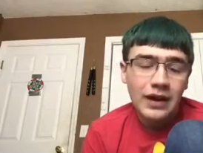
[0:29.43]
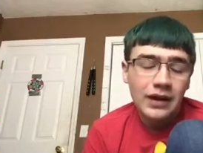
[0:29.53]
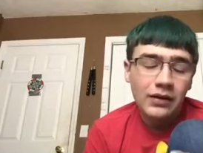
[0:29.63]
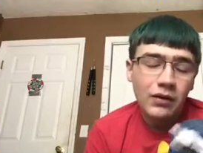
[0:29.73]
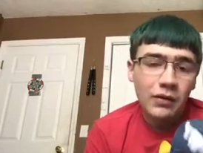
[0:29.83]

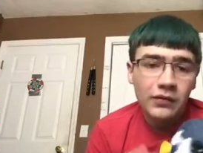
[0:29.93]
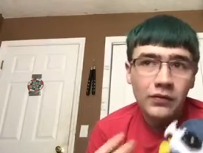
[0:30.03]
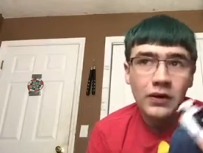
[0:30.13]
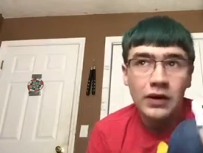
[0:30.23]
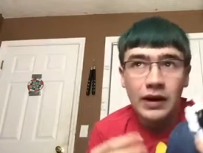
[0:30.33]
And of course
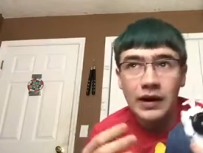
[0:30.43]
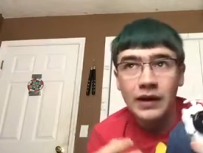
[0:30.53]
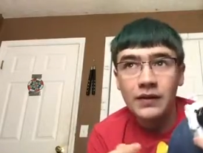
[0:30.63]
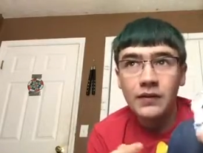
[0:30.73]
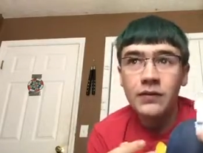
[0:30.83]
there
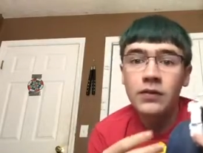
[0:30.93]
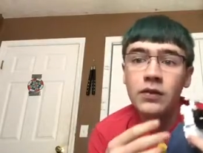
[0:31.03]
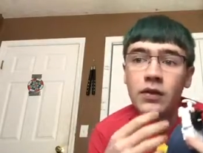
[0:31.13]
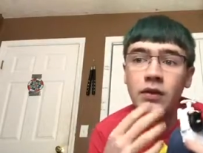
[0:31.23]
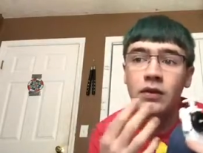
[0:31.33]
is
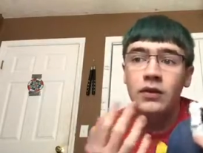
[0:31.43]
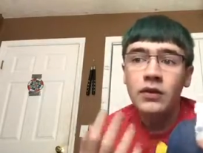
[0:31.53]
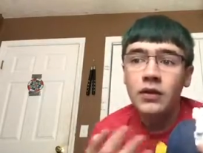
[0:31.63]
the